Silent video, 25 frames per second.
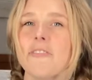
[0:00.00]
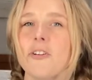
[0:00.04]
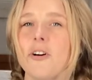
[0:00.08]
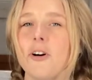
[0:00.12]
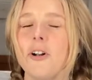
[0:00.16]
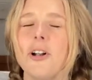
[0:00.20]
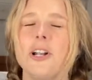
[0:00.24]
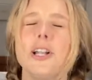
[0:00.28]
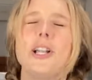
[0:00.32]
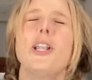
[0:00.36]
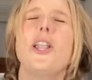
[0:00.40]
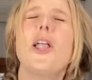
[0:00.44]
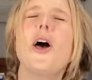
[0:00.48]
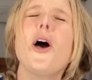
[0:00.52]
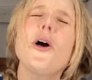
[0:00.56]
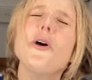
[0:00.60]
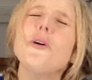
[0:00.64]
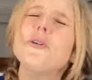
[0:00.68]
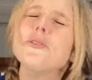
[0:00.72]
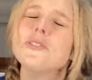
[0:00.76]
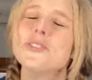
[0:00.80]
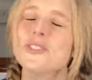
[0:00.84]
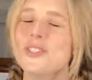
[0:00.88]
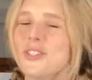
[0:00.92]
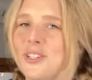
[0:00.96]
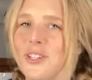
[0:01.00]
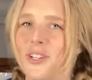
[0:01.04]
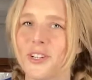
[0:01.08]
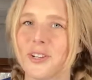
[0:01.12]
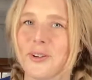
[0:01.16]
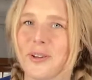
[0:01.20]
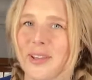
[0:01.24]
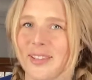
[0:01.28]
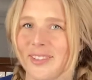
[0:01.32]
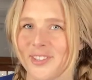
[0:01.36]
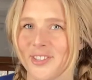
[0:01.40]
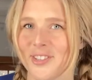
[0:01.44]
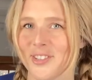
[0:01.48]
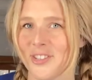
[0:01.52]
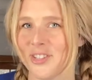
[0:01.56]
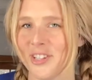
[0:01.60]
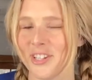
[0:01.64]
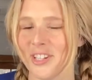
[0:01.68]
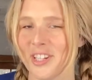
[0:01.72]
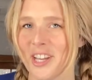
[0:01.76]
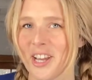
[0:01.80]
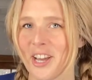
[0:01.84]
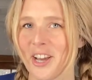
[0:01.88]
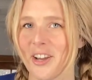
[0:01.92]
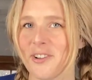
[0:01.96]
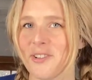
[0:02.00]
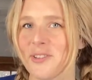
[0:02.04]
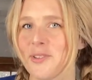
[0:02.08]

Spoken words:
got loads to do in the studio,